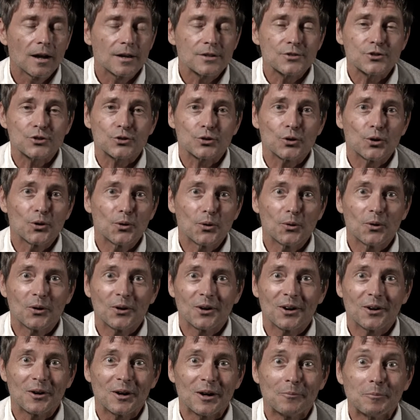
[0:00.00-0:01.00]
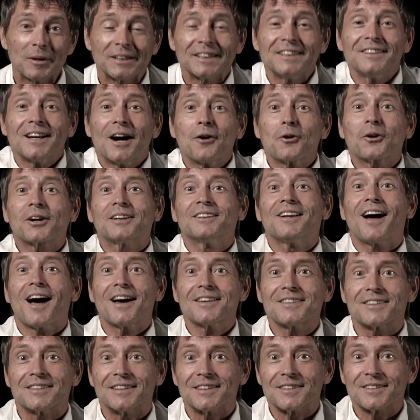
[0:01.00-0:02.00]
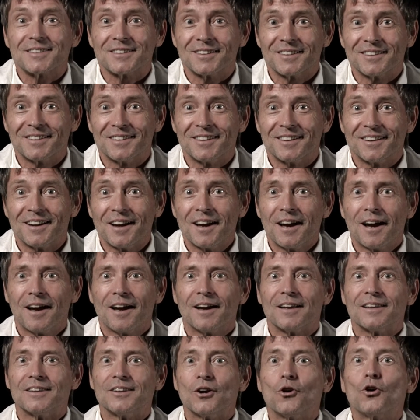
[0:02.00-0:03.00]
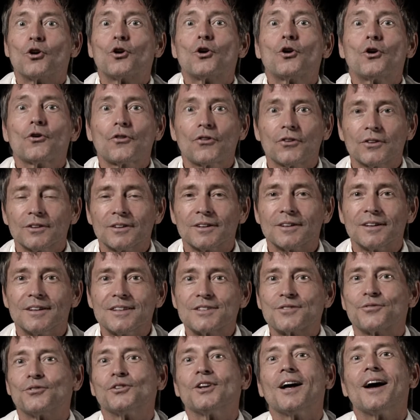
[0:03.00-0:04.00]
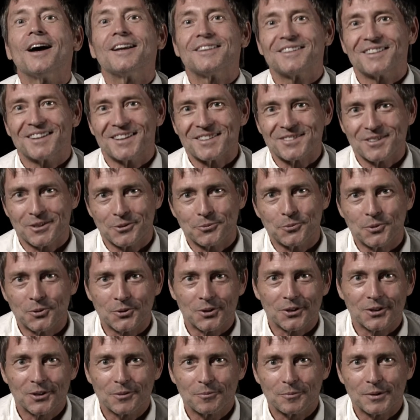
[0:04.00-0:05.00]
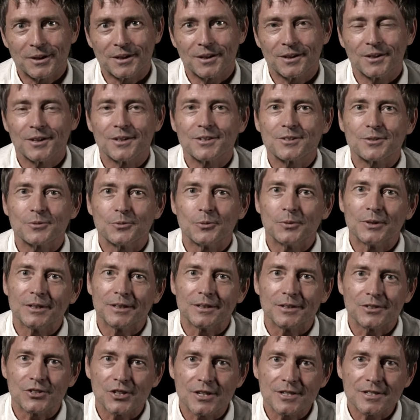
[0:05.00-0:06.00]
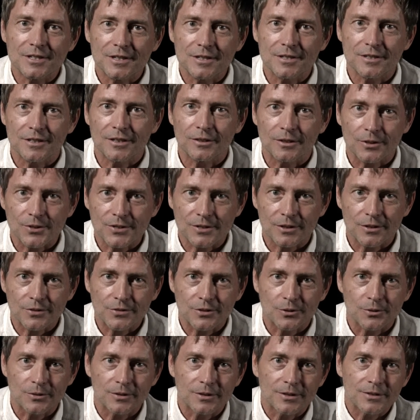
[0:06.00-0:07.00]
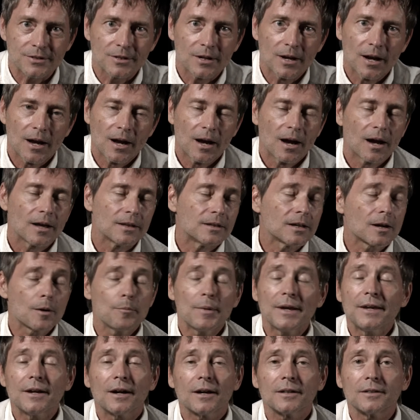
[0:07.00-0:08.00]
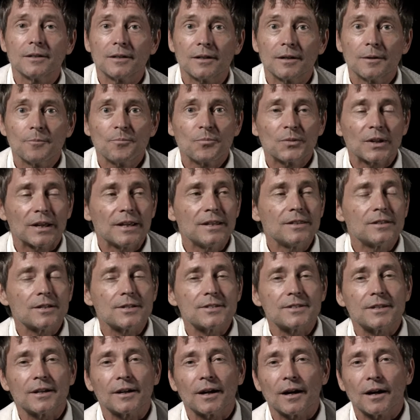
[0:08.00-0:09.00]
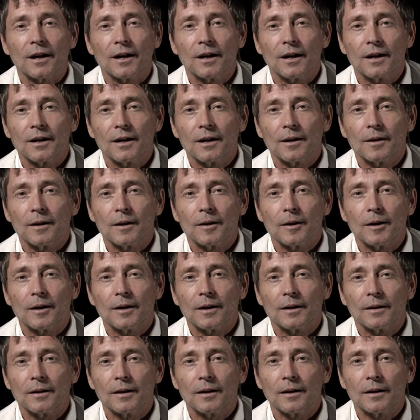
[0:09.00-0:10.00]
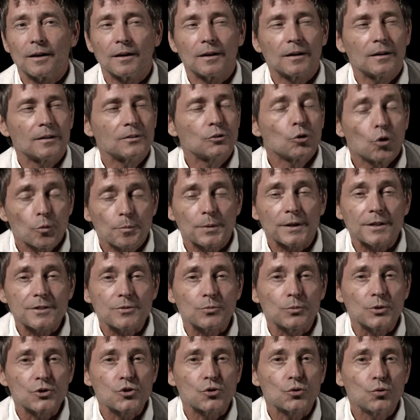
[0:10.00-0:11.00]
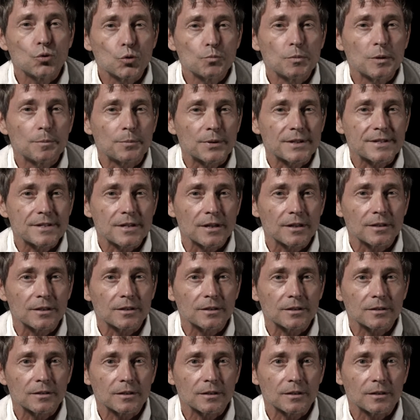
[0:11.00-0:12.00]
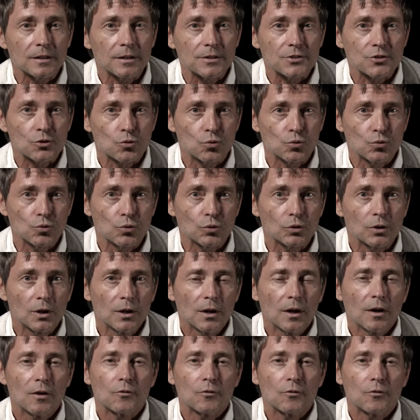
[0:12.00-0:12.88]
So, but in our classes, the Earth is flat, as it were, because we just restrict ourselves to this. There are many other interesting topics which could be presented in school.